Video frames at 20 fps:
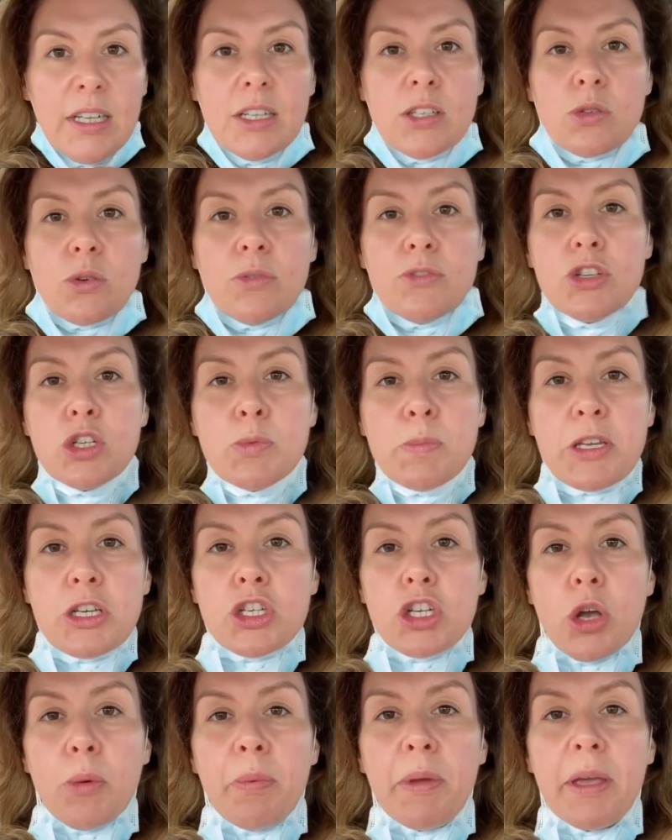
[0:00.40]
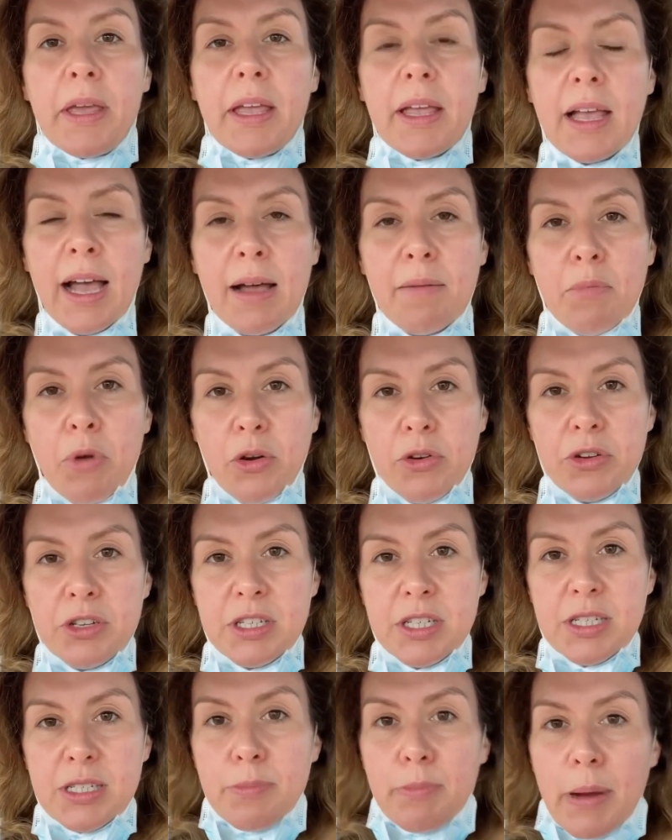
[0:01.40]
So I've just been shopping at
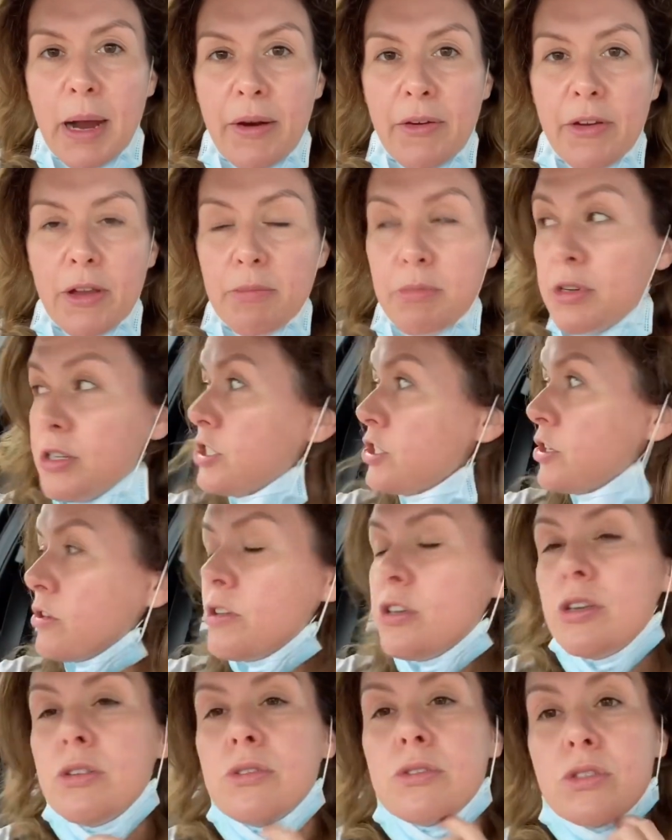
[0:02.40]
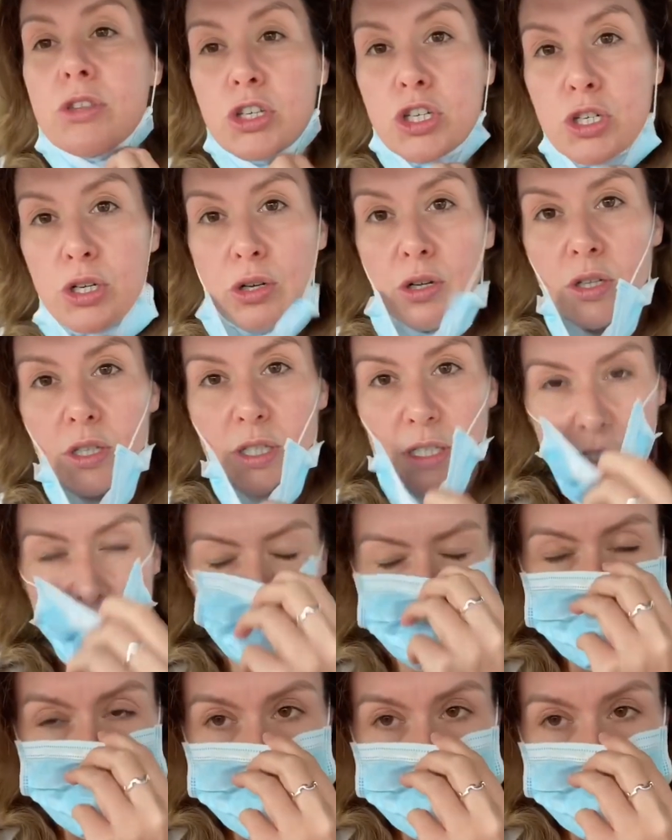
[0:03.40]
Morrison's in Barry. I'm going to show you the shots.